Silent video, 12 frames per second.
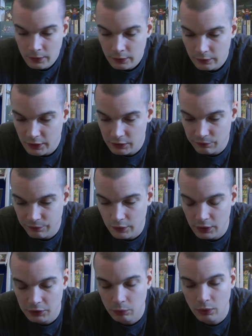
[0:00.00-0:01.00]
This
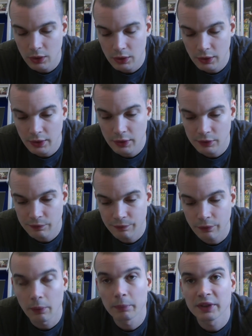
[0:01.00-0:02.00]
first one is
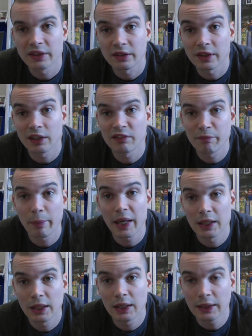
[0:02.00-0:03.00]
from Steve
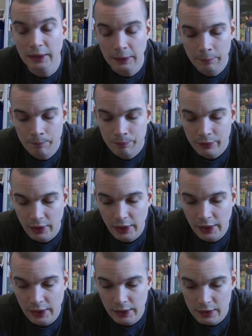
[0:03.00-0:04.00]
Bailey,
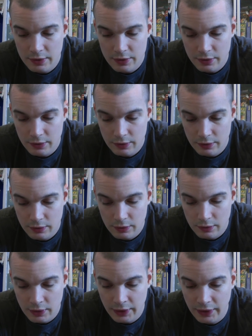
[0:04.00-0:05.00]
and
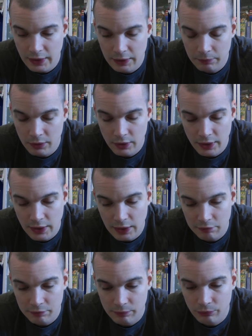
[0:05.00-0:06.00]
a game that I
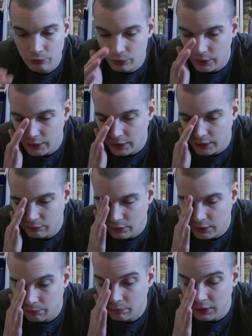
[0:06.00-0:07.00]
haven't
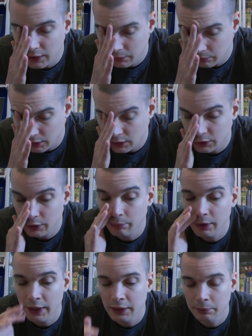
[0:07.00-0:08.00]
really played much. I
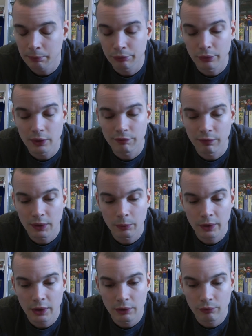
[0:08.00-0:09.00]
played it briefly
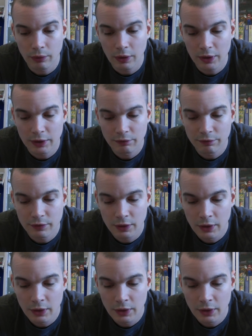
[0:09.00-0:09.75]
when it arrived,